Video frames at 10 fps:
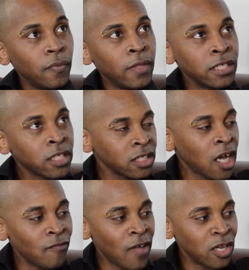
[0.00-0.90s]
there's such
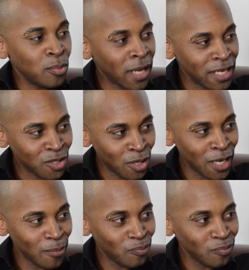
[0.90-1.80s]
high value placed on
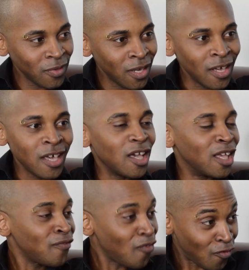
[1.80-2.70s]
it.
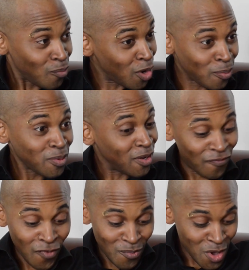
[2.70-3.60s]
Yeah. from your
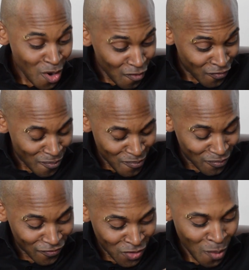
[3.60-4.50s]
from your from
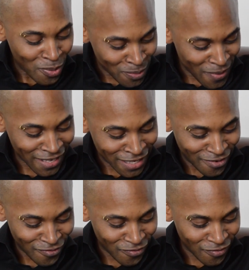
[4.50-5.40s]
your
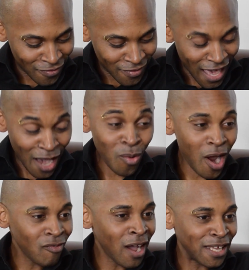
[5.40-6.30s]
perspective, and
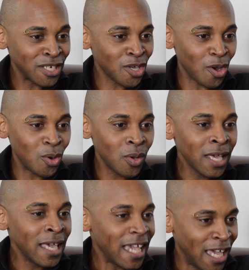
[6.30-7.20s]
quite rightly so,
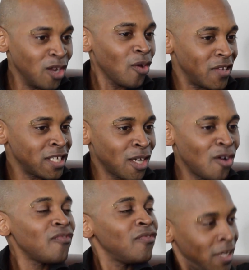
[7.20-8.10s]
in and of
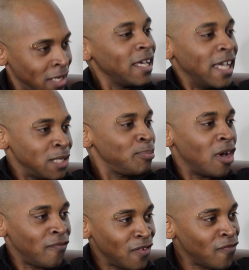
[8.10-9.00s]
itself, it's
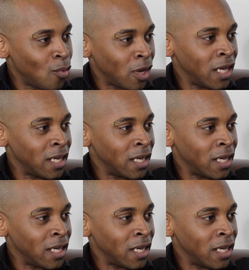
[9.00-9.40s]
perfect for what it